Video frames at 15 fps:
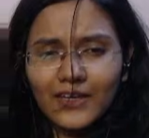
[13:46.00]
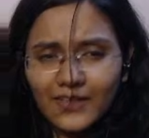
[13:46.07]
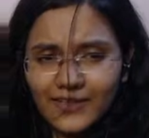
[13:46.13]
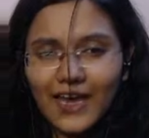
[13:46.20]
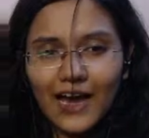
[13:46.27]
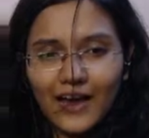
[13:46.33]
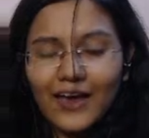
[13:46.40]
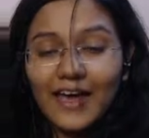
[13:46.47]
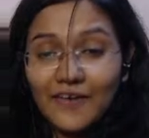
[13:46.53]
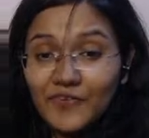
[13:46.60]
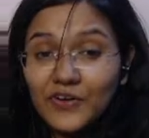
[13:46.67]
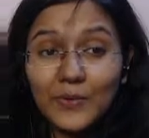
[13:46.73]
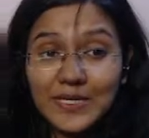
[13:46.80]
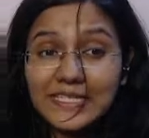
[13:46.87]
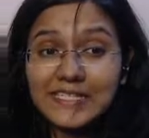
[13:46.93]
Yeah,
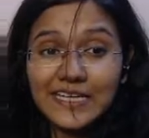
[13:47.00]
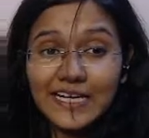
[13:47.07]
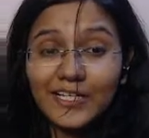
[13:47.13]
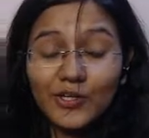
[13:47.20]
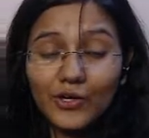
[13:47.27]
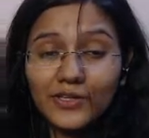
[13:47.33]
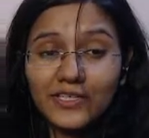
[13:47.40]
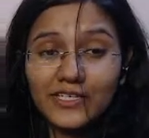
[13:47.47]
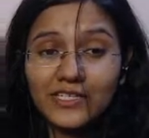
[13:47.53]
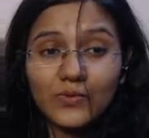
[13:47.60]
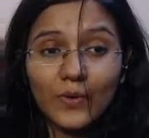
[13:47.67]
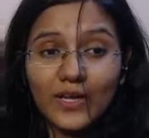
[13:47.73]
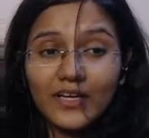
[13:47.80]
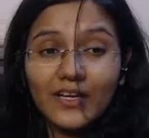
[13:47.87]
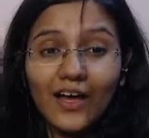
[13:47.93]
everyone's right on this
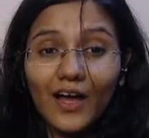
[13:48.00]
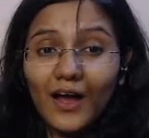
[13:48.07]
one.